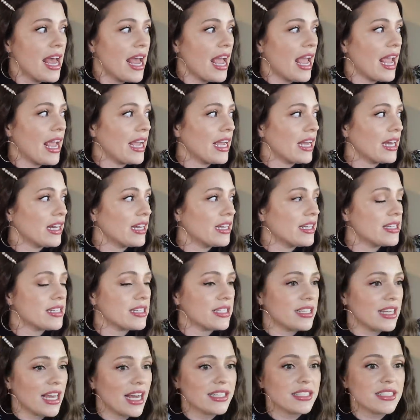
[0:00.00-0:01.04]
And
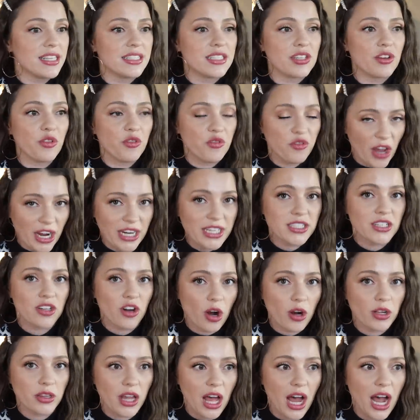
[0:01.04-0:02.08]
yes, it's affected
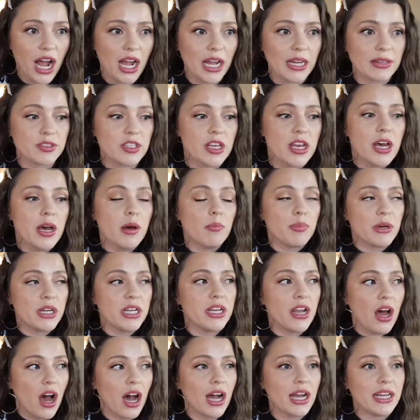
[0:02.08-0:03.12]
our lives, but
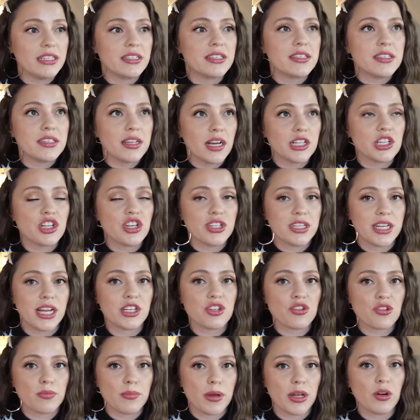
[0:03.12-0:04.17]
not in such a
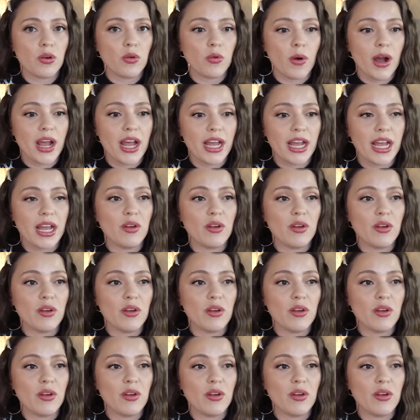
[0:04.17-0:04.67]
detrimental way.